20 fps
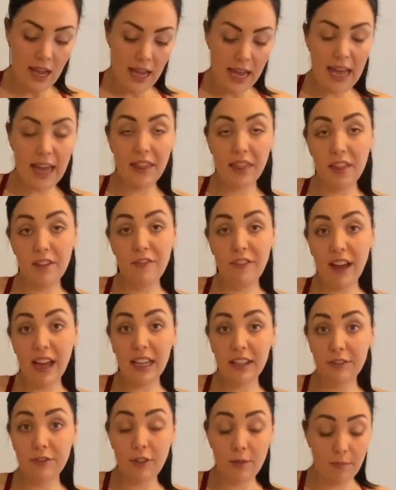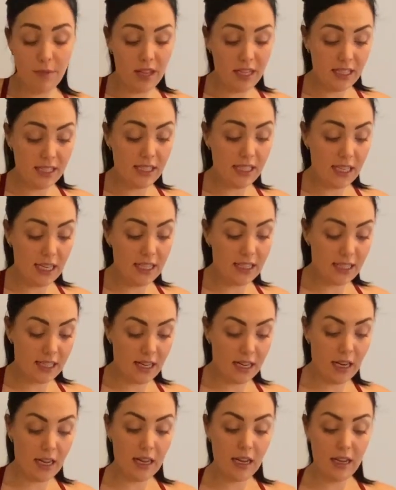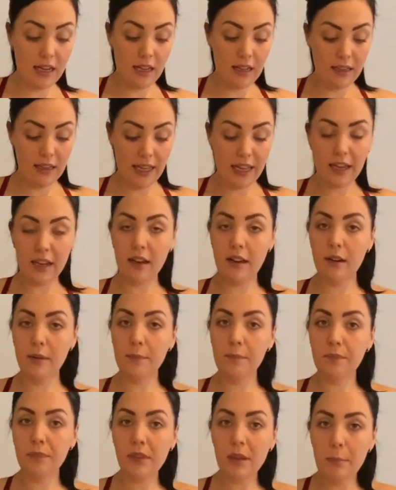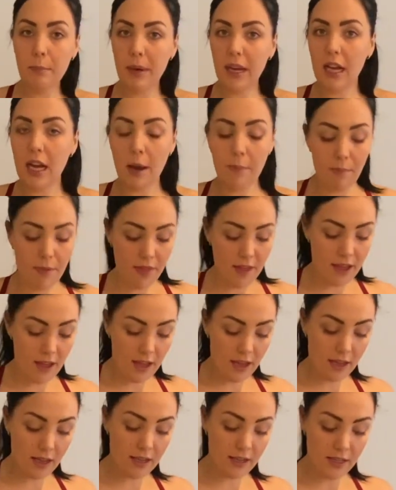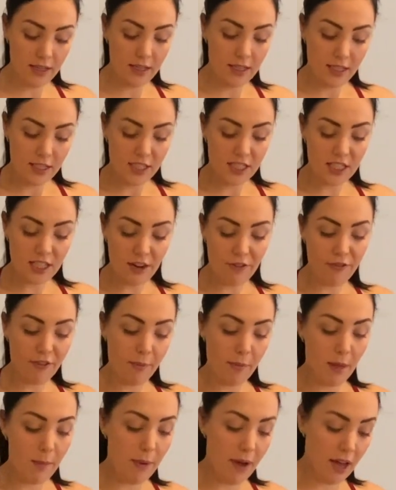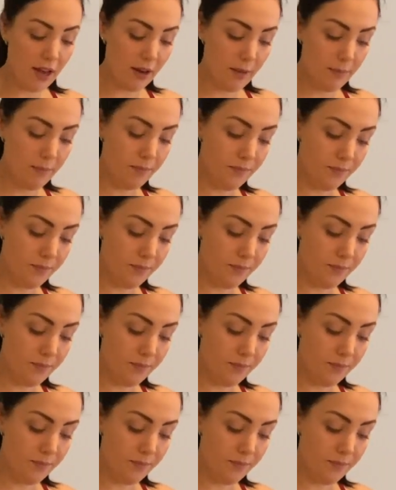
And the fat from this is gonna like pick up the stuff from the bottom.